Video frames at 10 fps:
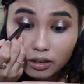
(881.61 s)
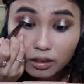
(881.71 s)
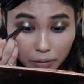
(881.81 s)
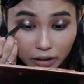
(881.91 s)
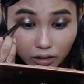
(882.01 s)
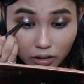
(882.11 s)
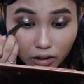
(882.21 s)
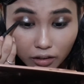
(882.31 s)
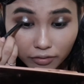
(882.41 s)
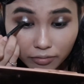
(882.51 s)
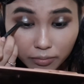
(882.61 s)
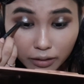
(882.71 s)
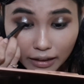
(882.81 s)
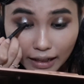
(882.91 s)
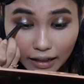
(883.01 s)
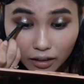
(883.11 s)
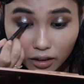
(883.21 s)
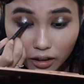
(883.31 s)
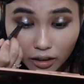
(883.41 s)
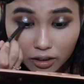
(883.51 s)
Bit of black
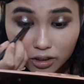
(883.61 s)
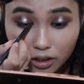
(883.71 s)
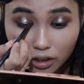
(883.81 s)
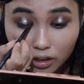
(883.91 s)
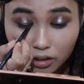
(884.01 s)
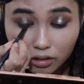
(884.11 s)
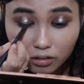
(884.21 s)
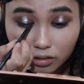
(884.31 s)
eyeshadow.